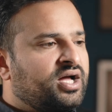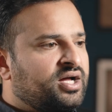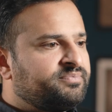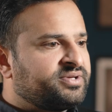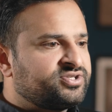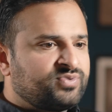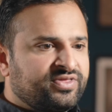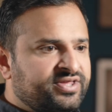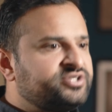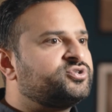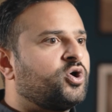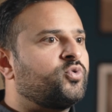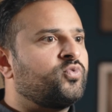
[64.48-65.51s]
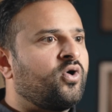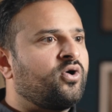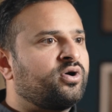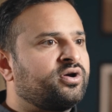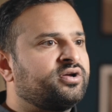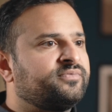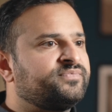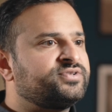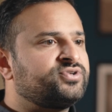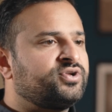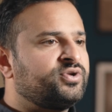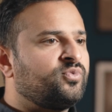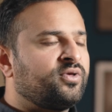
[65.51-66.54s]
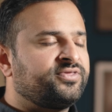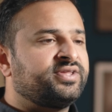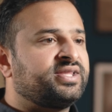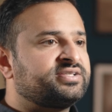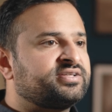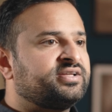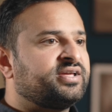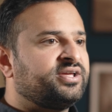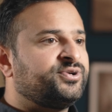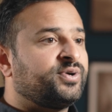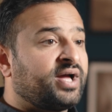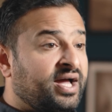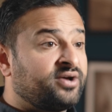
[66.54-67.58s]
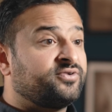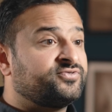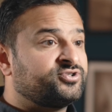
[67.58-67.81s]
because when things go wrong, there's only one thing that's going to get you out of